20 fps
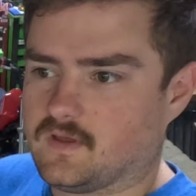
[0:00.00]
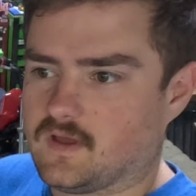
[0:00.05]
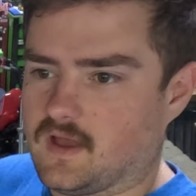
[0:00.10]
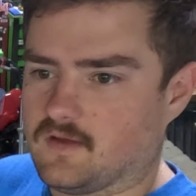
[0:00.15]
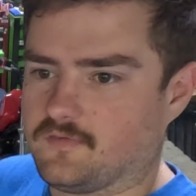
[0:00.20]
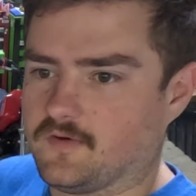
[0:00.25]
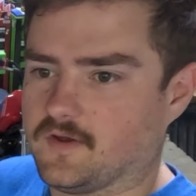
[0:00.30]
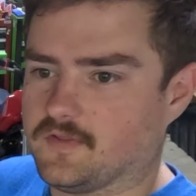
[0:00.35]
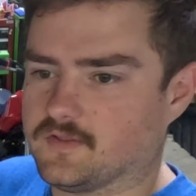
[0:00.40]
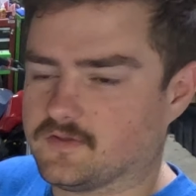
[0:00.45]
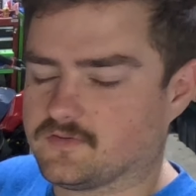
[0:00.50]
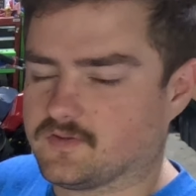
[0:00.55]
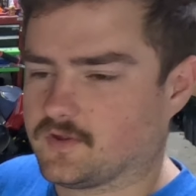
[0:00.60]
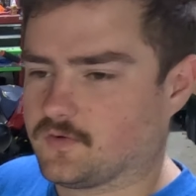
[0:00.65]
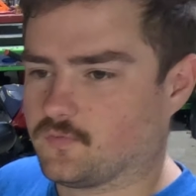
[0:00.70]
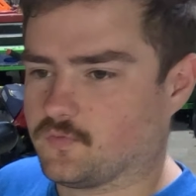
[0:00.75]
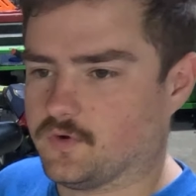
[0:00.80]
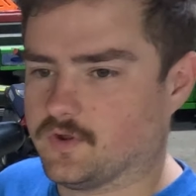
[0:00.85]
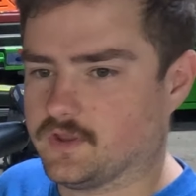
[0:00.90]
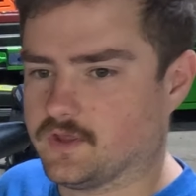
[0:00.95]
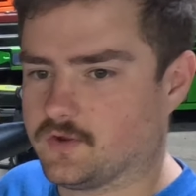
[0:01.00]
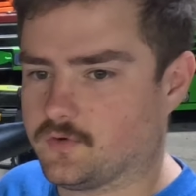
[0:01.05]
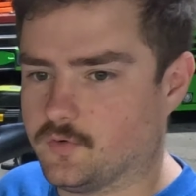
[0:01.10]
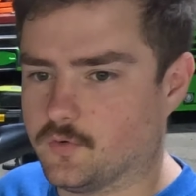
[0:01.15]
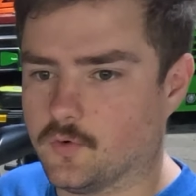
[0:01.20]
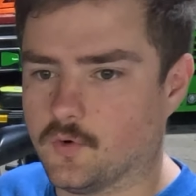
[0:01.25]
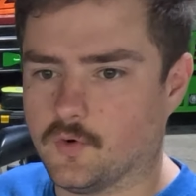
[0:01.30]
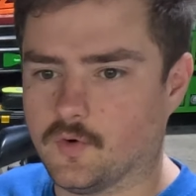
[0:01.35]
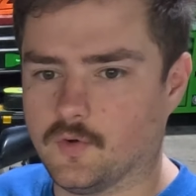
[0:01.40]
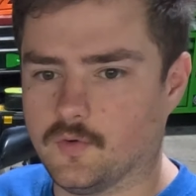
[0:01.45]
I found this like really
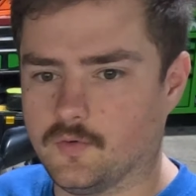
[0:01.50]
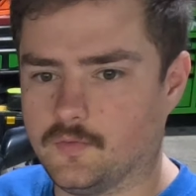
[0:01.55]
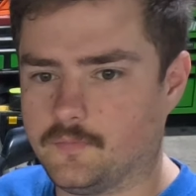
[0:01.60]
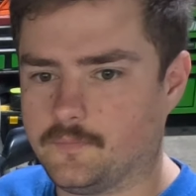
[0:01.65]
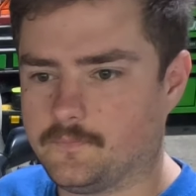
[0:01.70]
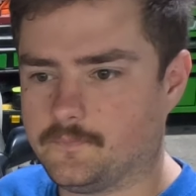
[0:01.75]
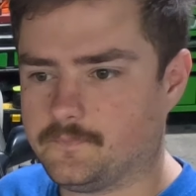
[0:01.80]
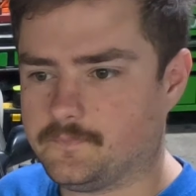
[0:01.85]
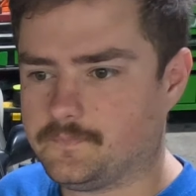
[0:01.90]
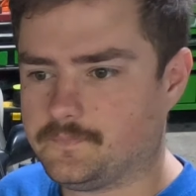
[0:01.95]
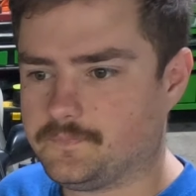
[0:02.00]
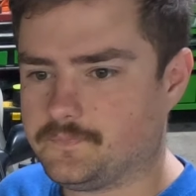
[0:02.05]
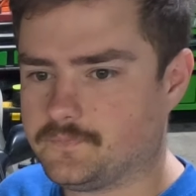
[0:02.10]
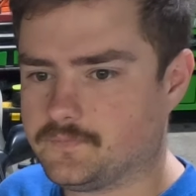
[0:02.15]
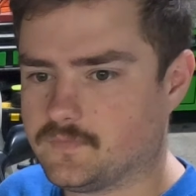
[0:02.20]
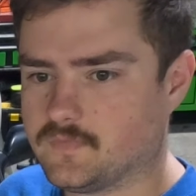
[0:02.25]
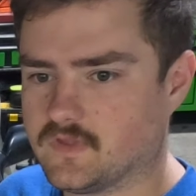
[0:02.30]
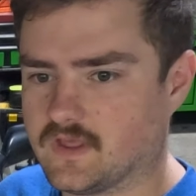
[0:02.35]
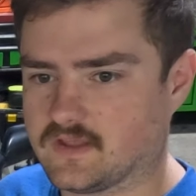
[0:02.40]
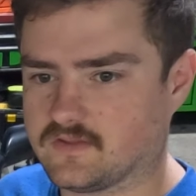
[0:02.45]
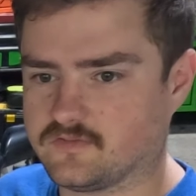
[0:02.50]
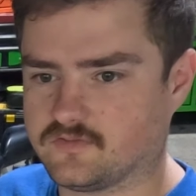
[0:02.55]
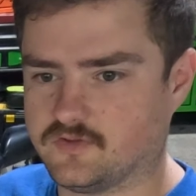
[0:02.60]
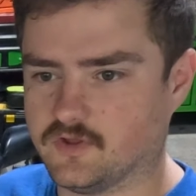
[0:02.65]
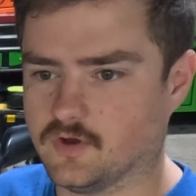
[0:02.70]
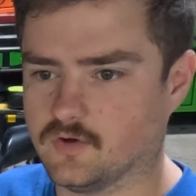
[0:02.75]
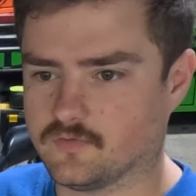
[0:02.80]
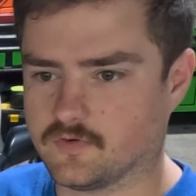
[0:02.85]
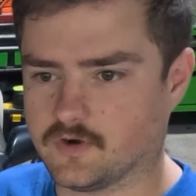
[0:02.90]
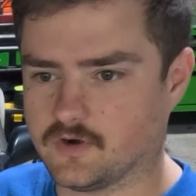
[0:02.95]
cool, like
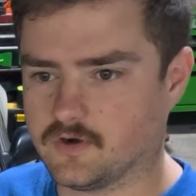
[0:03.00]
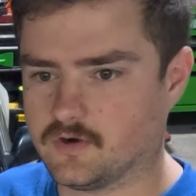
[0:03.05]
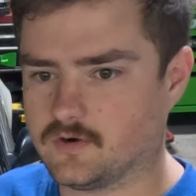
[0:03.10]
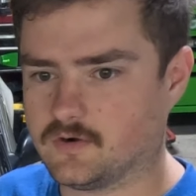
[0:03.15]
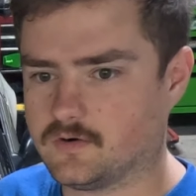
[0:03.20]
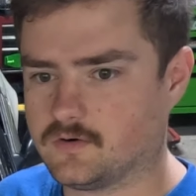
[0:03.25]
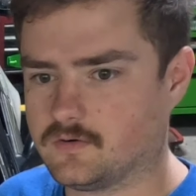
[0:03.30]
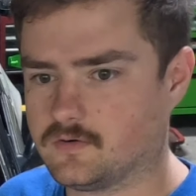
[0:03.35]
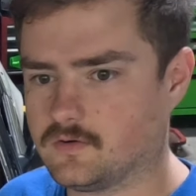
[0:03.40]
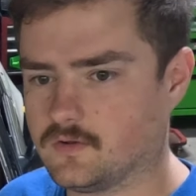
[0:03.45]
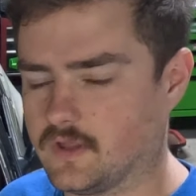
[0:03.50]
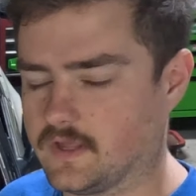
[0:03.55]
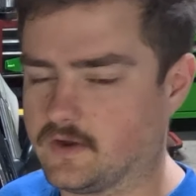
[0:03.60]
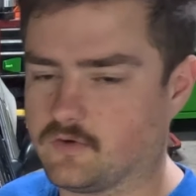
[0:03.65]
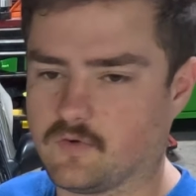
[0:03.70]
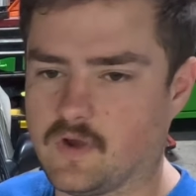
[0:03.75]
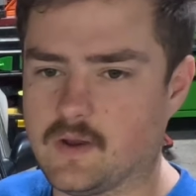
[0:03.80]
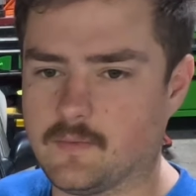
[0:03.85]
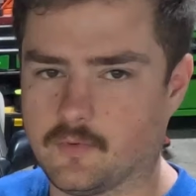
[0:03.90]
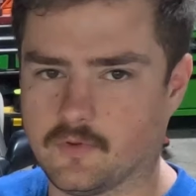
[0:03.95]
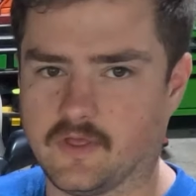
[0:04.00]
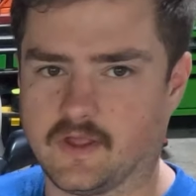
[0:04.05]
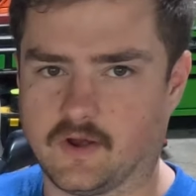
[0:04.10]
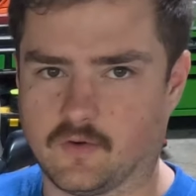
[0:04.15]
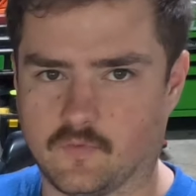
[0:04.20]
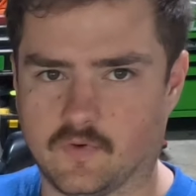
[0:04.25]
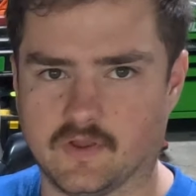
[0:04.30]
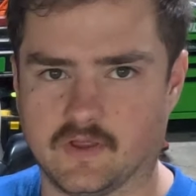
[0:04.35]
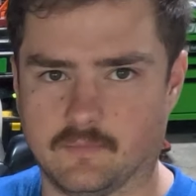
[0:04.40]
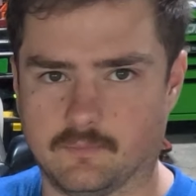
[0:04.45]
silver, like gray with like
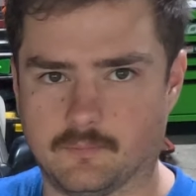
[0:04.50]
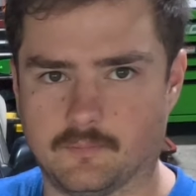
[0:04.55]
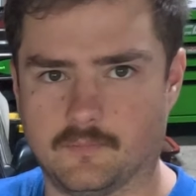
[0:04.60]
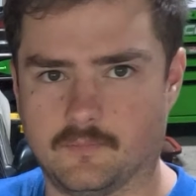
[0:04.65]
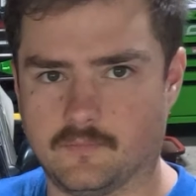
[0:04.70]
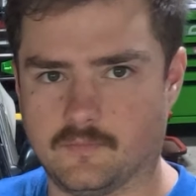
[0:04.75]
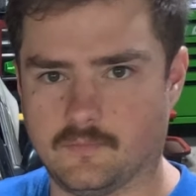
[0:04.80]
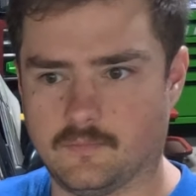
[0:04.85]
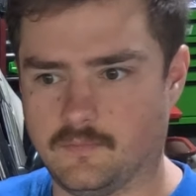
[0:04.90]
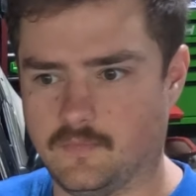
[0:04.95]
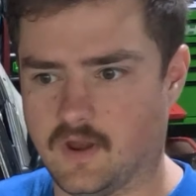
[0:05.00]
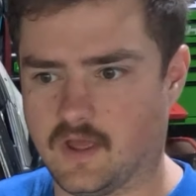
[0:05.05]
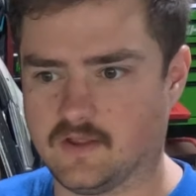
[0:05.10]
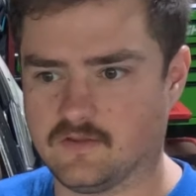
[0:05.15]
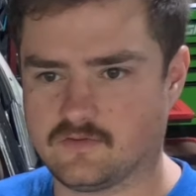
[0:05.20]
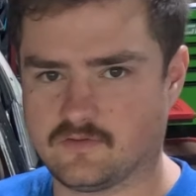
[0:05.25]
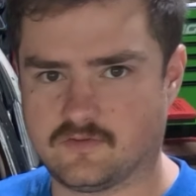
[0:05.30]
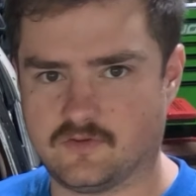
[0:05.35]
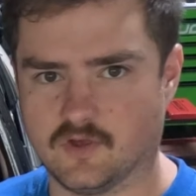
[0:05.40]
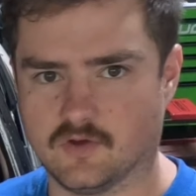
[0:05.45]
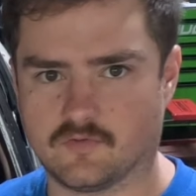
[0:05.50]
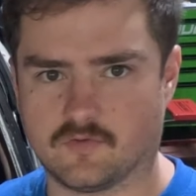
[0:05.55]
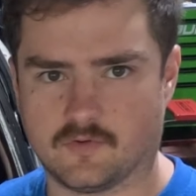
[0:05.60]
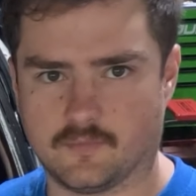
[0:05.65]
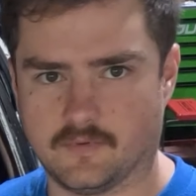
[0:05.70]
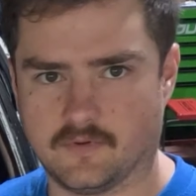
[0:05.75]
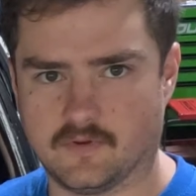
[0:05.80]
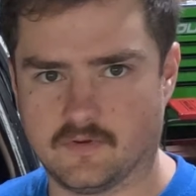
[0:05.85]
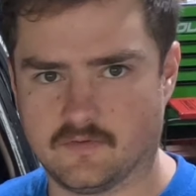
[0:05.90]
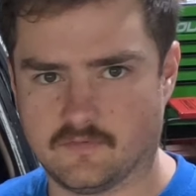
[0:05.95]
a really nice
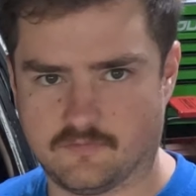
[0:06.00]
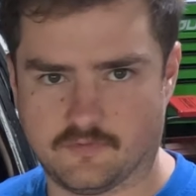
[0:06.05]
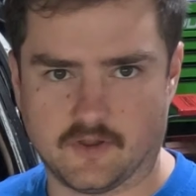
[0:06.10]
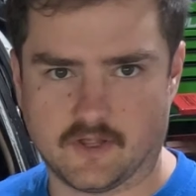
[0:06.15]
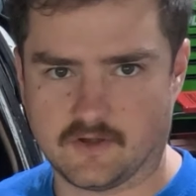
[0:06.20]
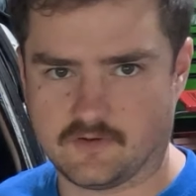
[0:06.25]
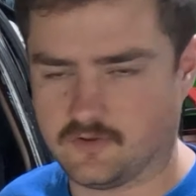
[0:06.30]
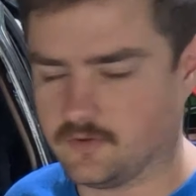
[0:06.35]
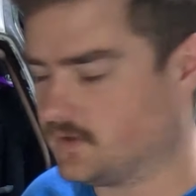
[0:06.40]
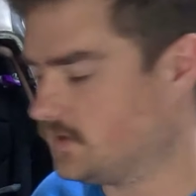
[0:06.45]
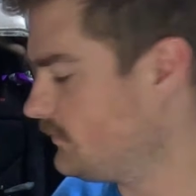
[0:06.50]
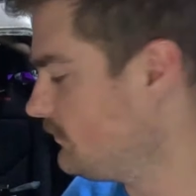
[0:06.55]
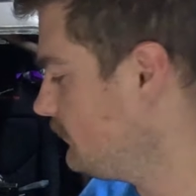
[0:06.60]
silver flake to it.